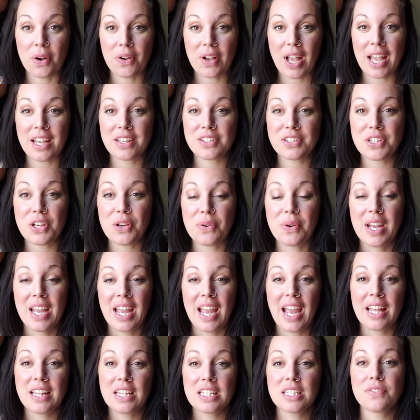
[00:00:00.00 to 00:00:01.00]
Okay, so
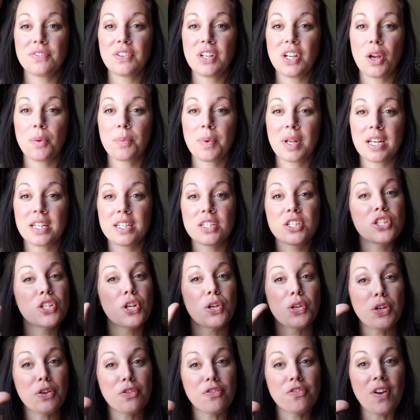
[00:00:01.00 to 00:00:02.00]
in this video I'm going to show
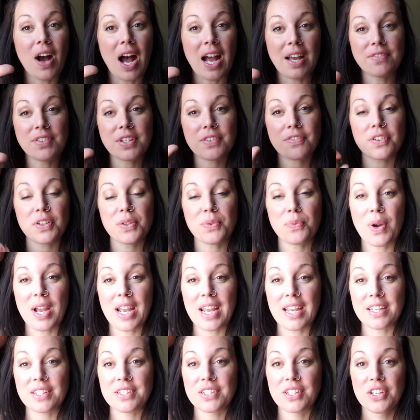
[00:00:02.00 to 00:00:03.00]
you 5 different
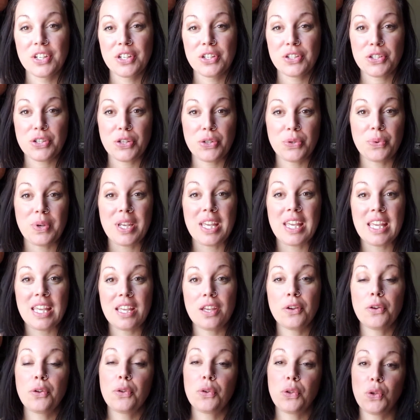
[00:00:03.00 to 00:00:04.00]
ways to
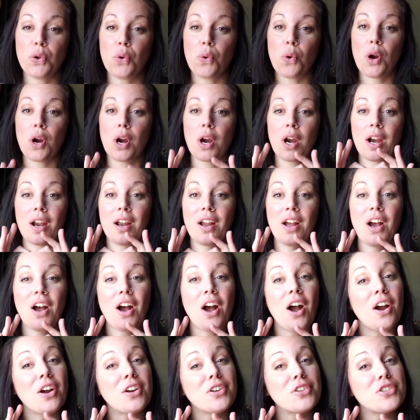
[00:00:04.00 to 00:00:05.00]
heal your
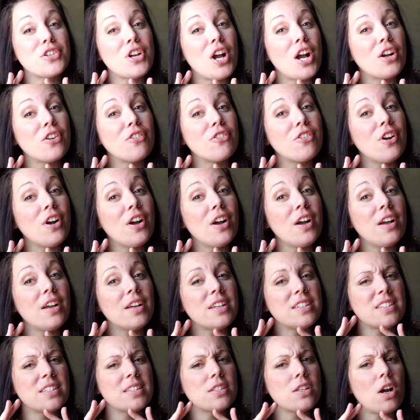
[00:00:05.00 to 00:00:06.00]
heart chakra.
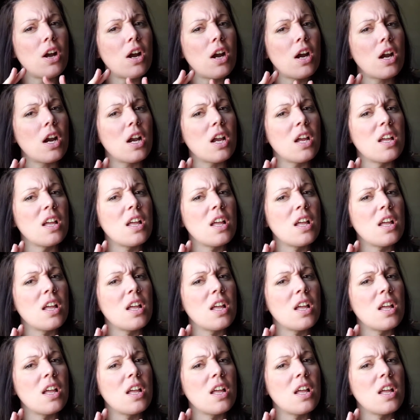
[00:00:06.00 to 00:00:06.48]
Is this a heart?